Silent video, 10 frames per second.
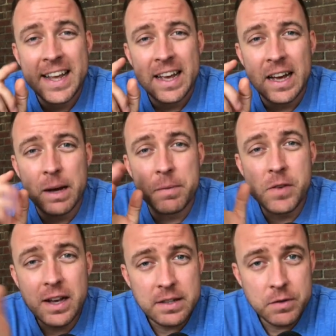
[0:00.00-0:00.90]
Um, if you
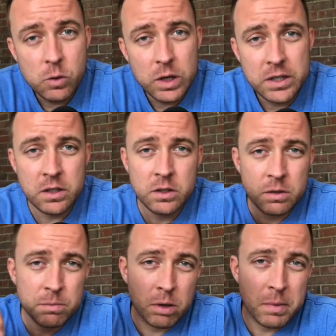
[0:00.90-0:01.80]
guys have any questions,
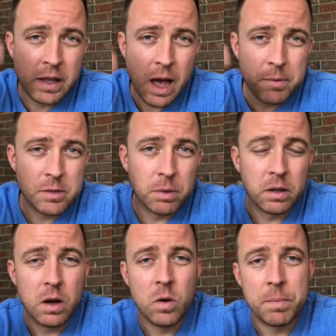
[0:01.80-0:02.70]
put them in the comments
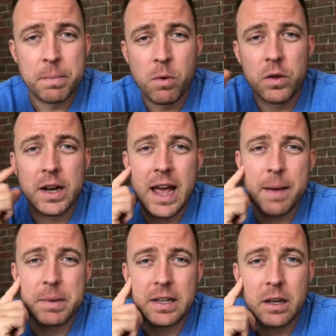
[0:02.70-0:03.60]
below. I'd be more than
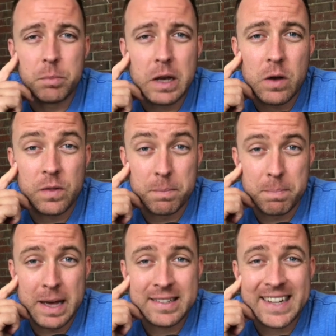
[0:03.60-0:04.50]
happy to help you out the
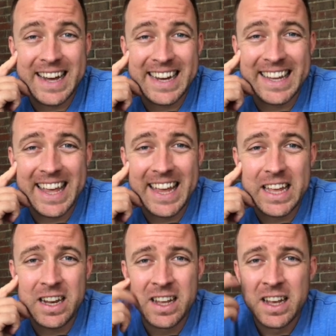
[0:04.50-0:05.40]
best I can.